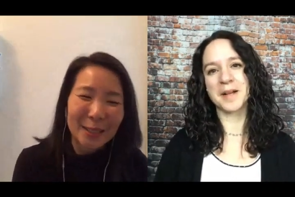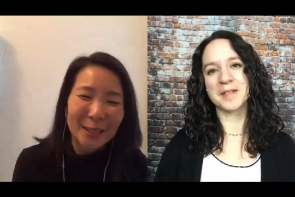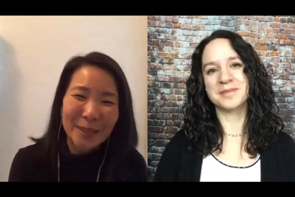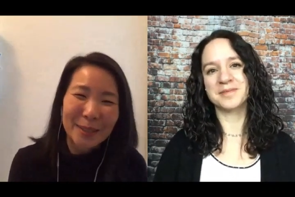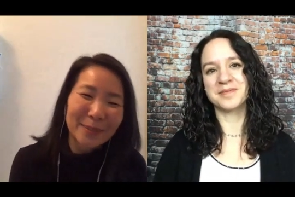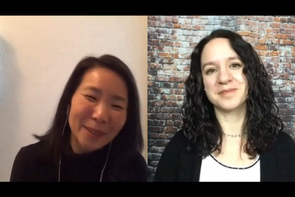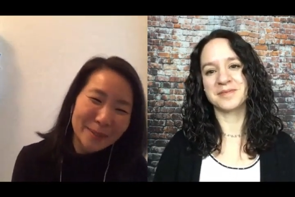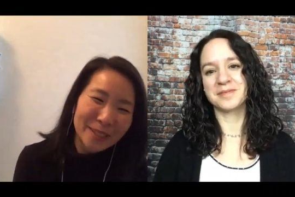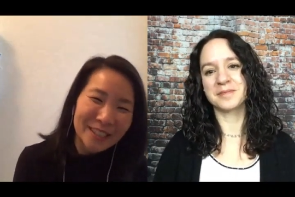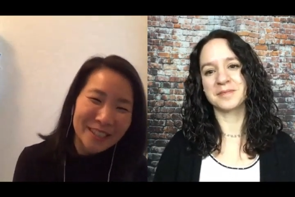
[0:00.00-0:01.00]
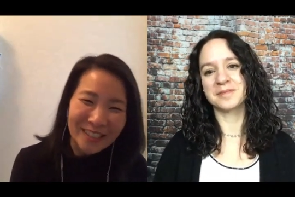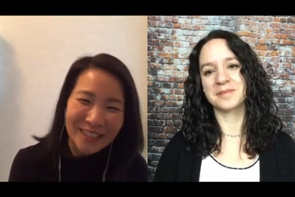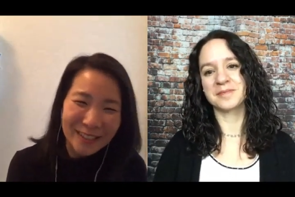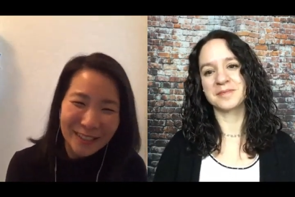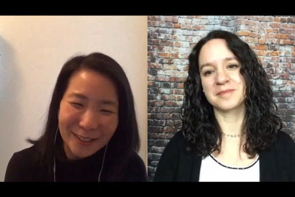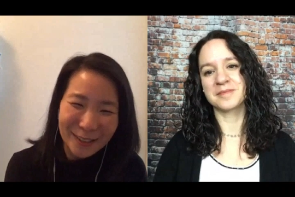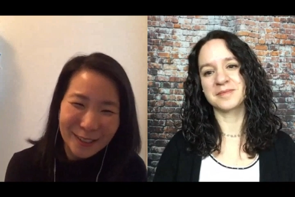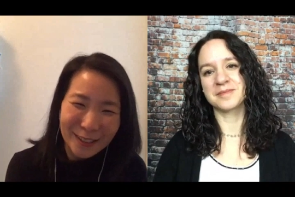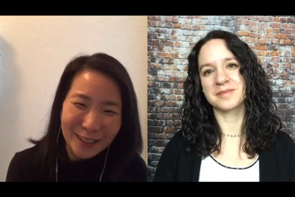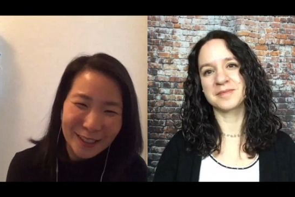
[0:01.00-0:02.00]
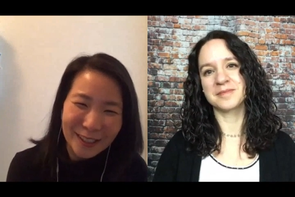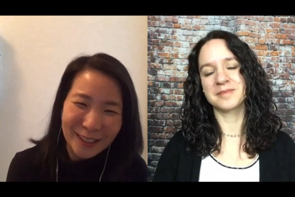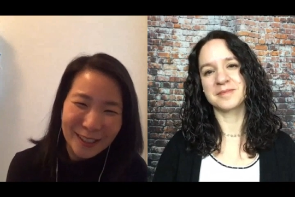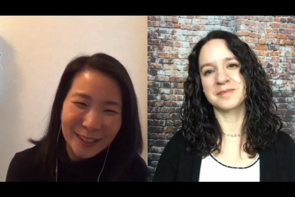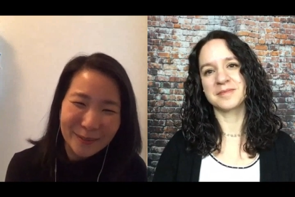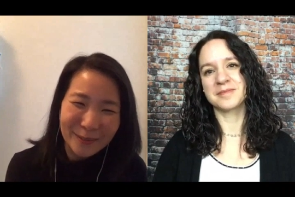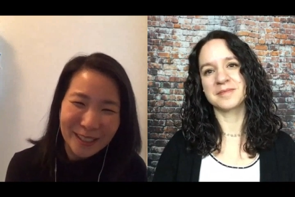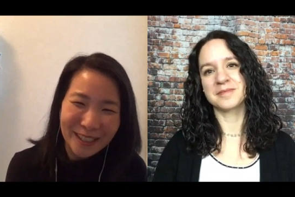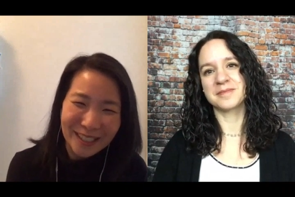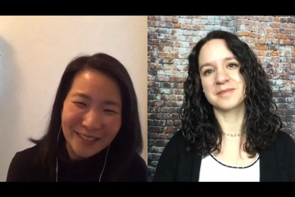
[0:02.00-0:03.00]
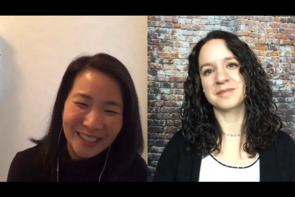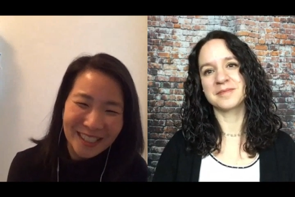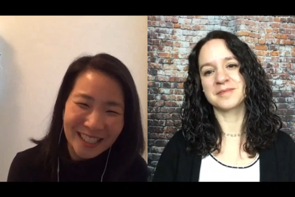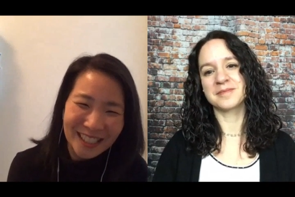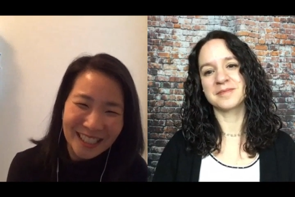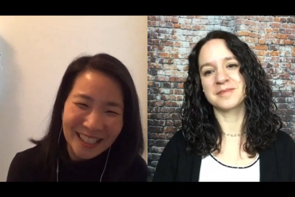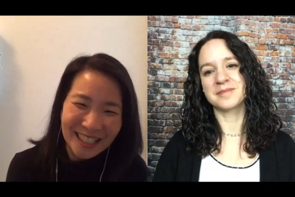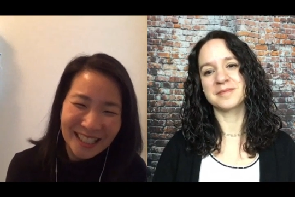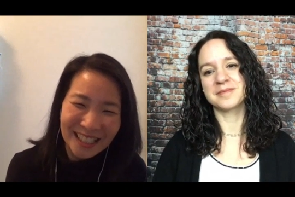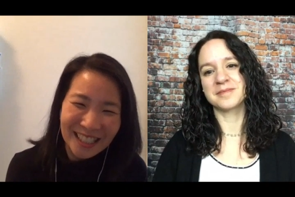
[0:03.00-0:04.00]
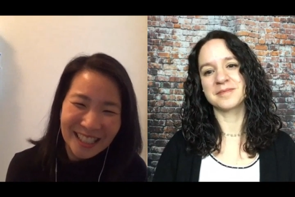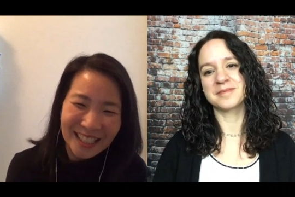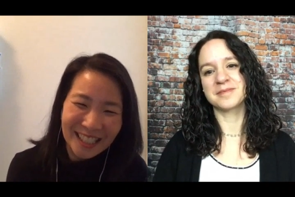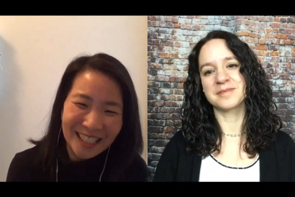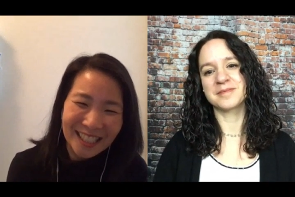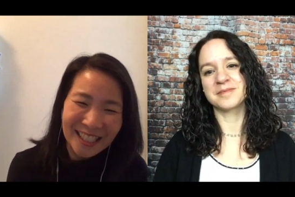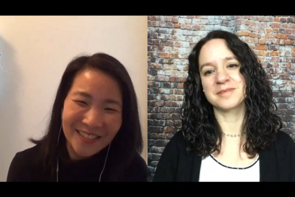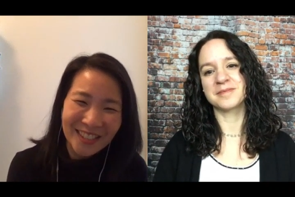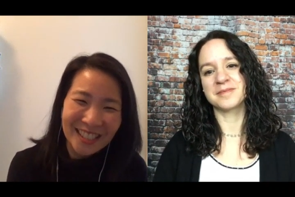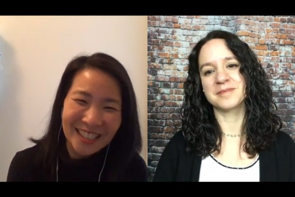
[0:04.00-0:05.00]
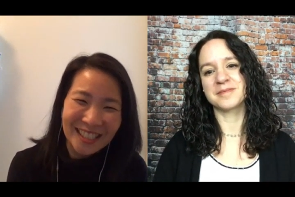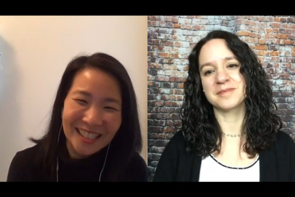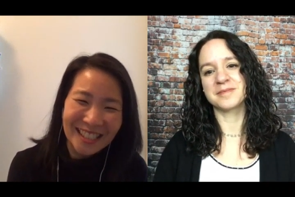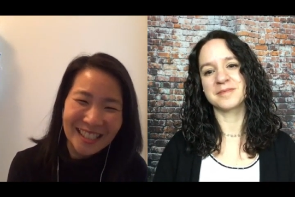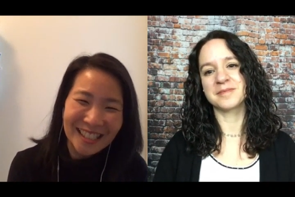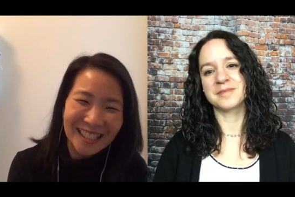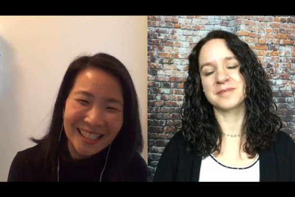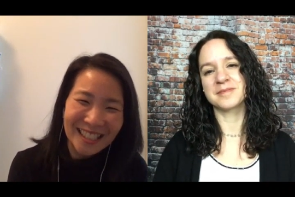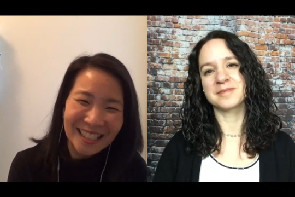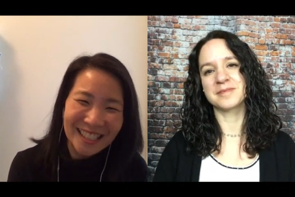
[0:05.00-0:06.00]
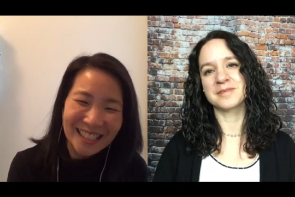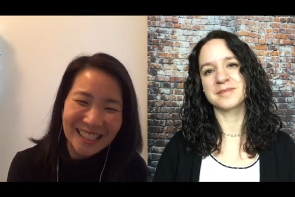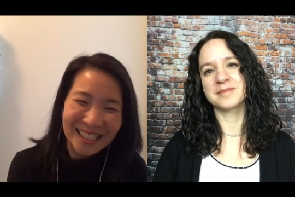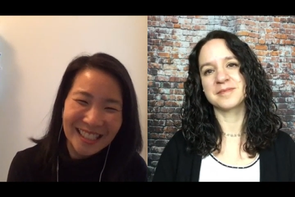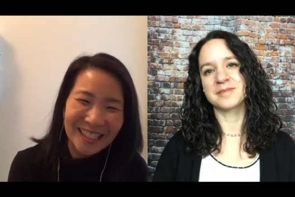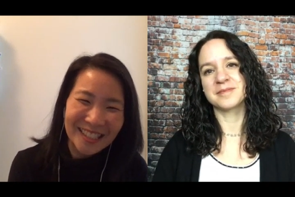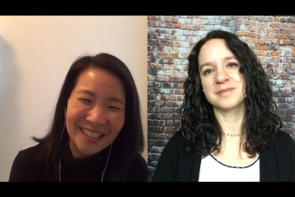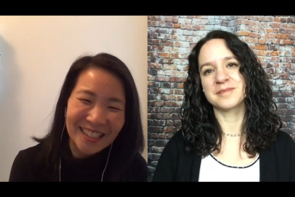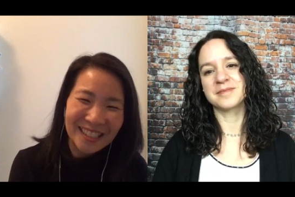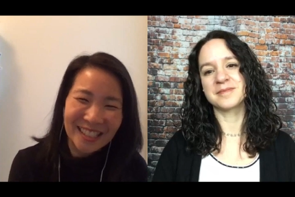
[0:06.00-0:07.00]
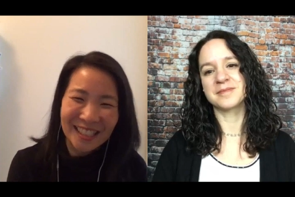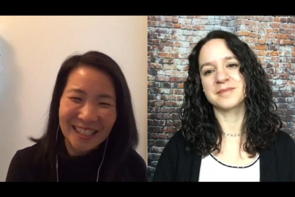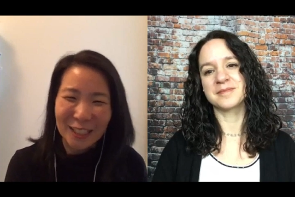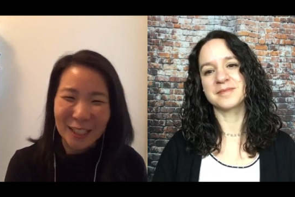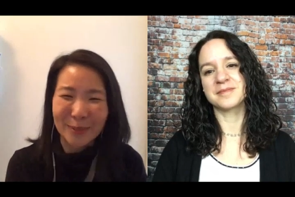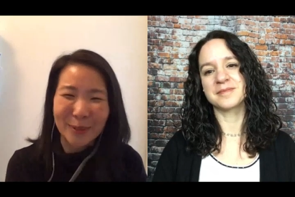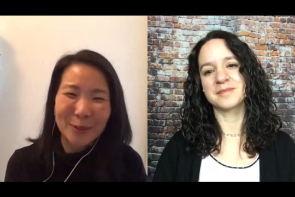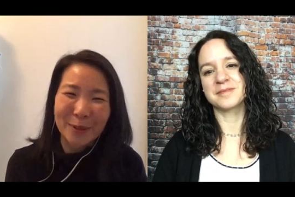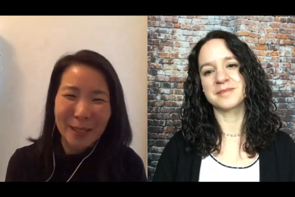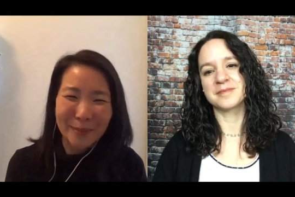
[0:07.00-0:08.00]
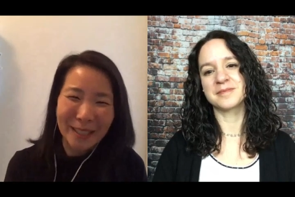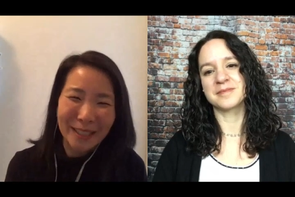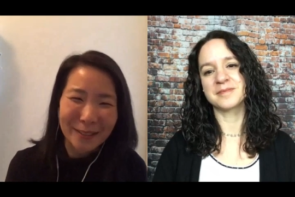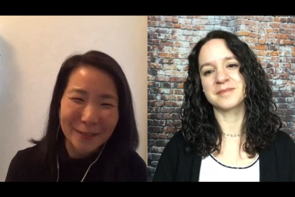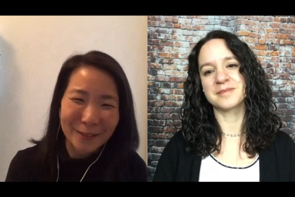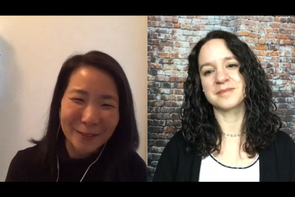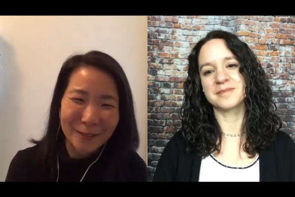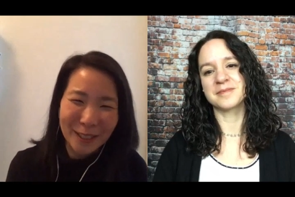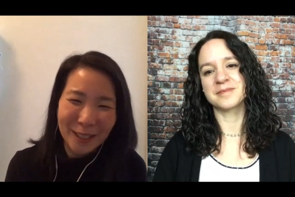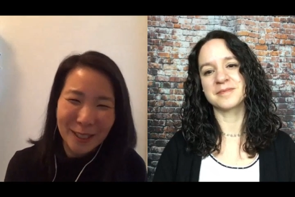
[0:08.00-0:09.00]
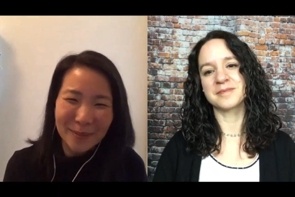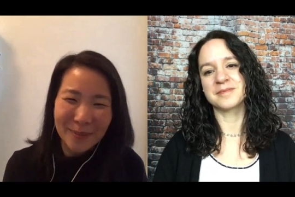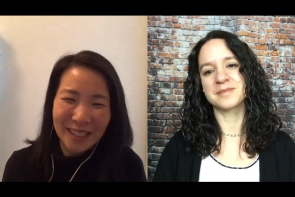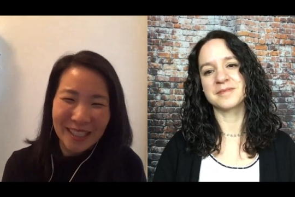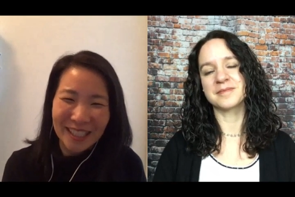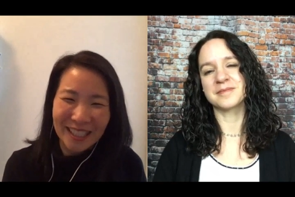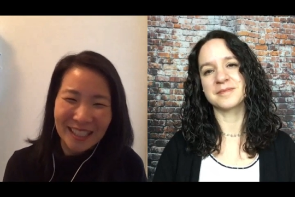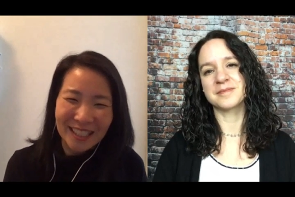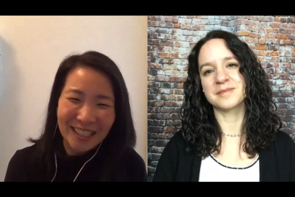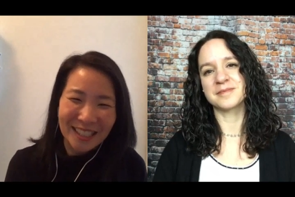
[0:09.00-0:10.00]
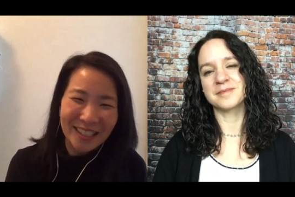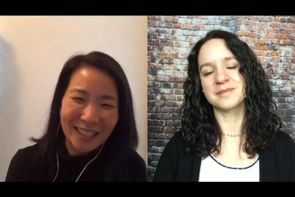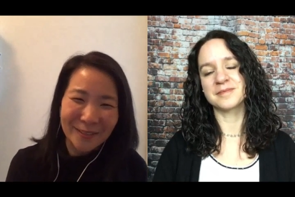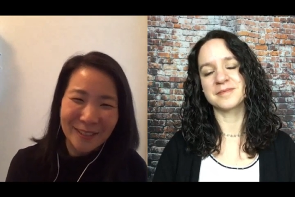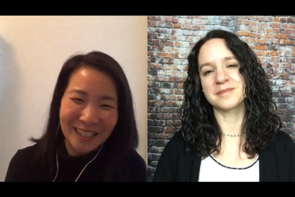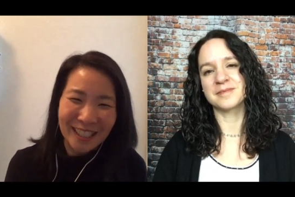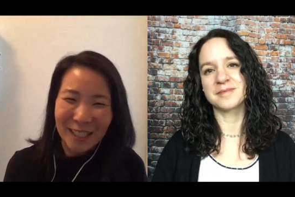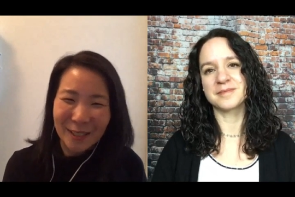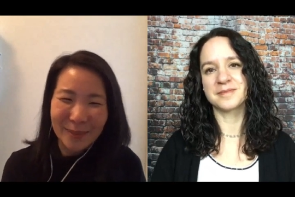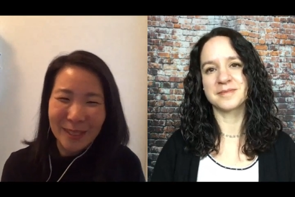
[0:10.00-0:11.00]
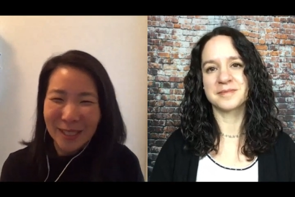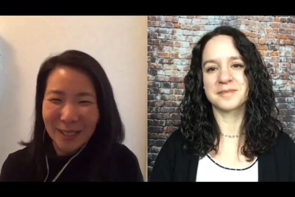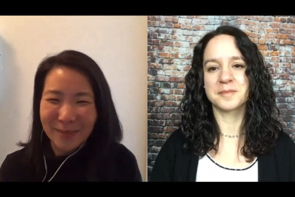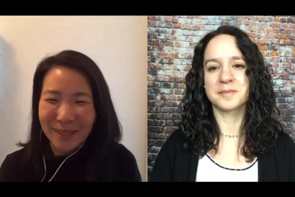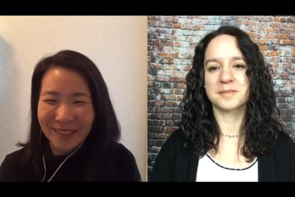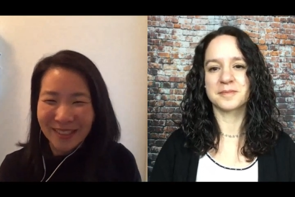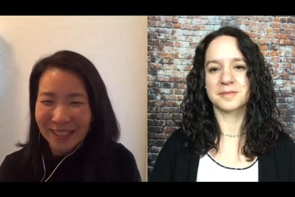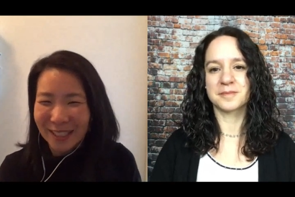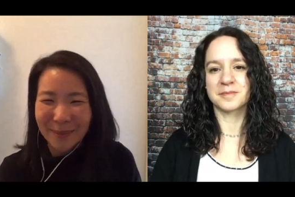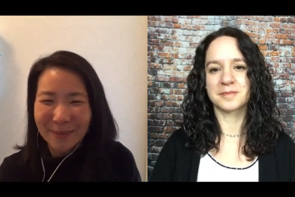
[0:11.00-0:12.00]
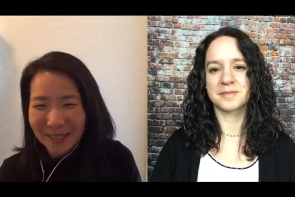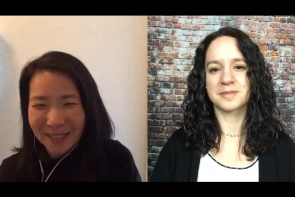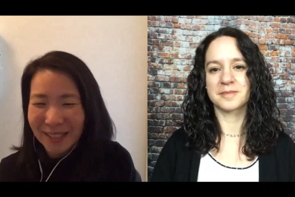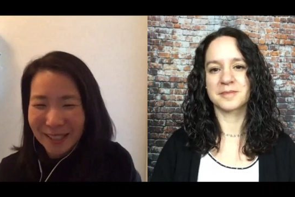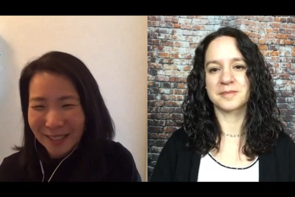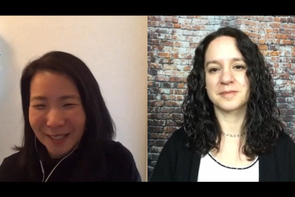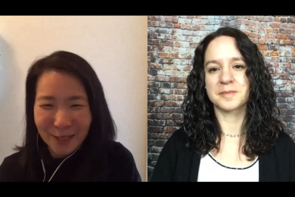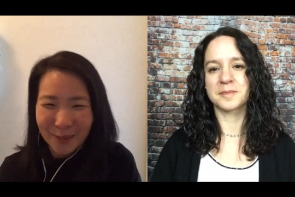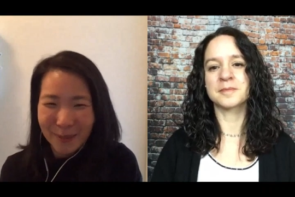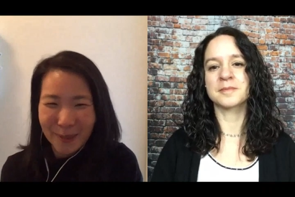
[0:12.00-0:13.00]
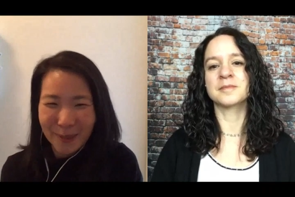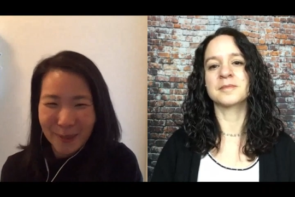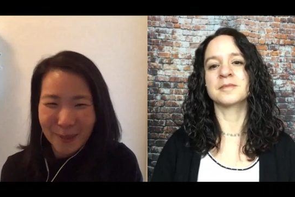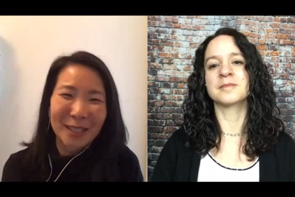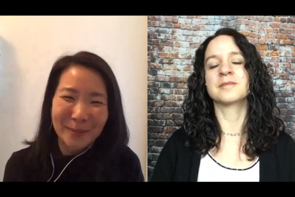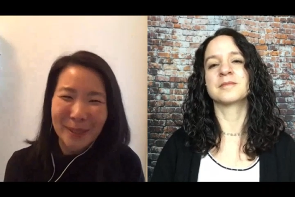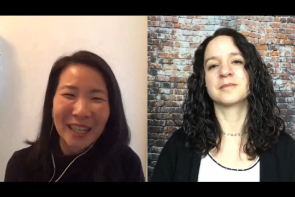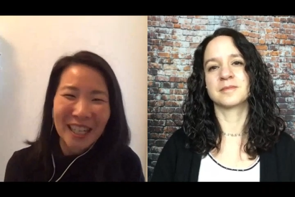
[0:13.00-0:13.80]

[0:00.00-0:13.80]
Speaker 1: the big publishers, no, none of them felt they would, they could take it on because it's like, you know, it's got the double whammy of being a graphic and being about a topic that not a lot of people mm-hmm. talk